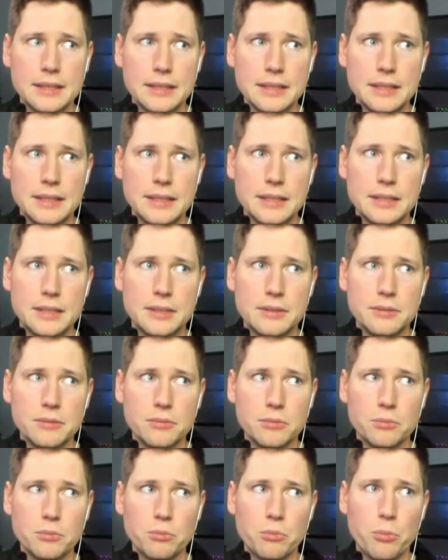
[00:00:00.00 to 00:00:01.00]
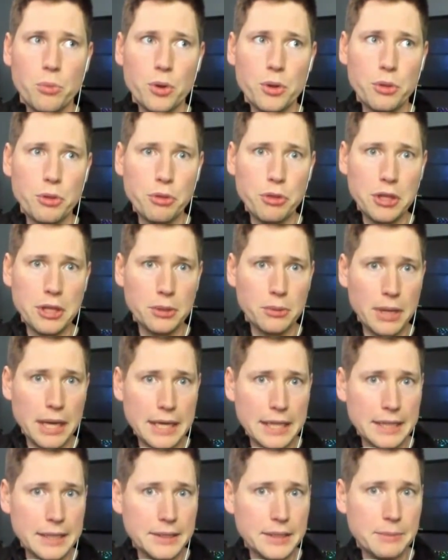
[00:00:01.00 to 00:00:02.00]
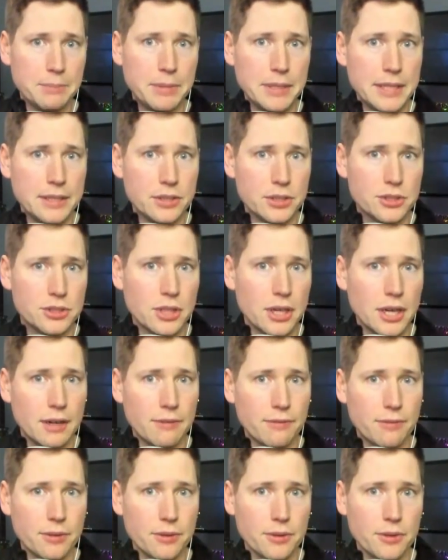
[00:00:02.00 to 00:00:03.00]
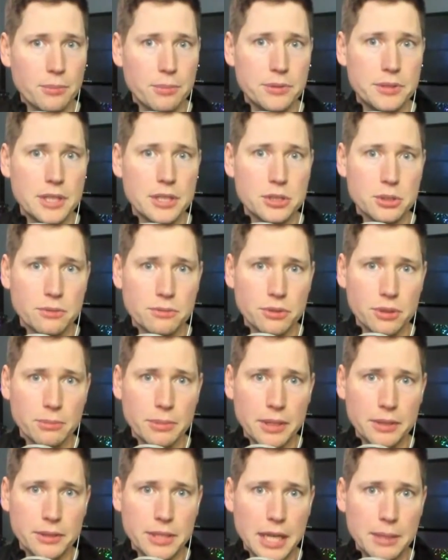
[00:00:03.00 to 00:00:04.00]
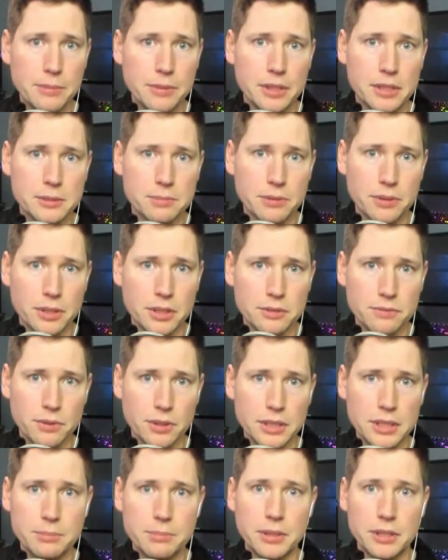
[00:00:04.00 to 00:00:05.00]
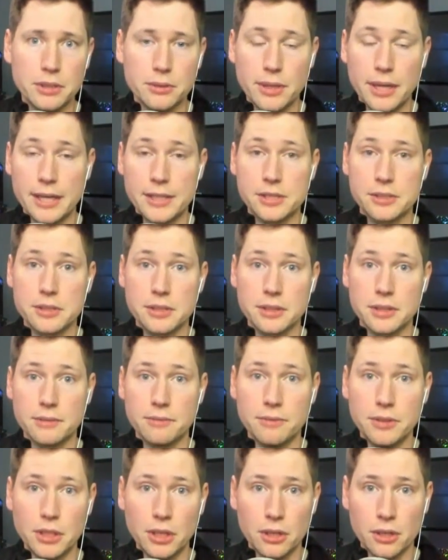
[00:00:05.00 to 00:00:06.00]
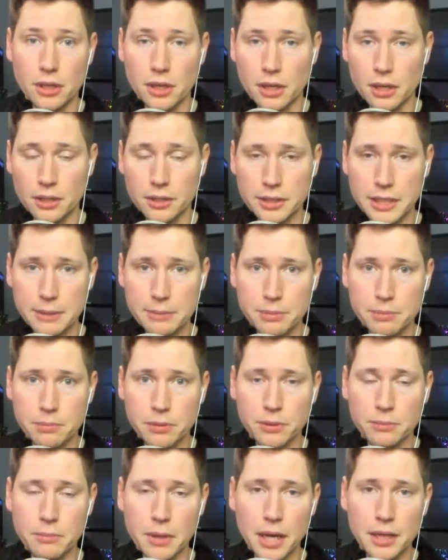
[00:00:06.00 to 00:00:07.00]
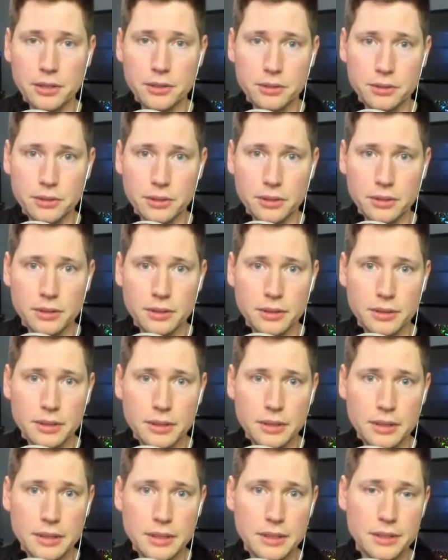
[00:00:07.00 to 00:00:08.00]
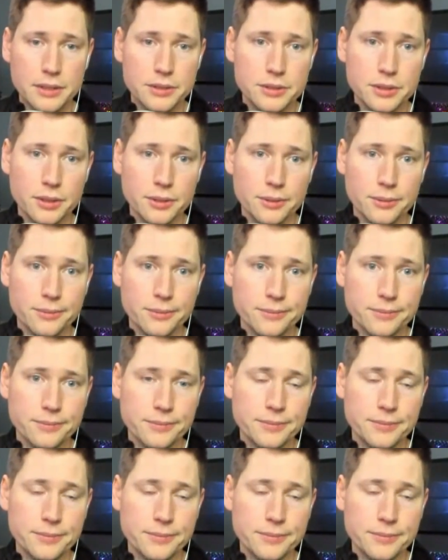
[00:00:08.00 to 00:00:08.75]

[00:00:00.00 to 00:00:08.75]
it would theoretically be just to offer the potential for a better gaming experience for anybody who has a VRR-capable monitor. So,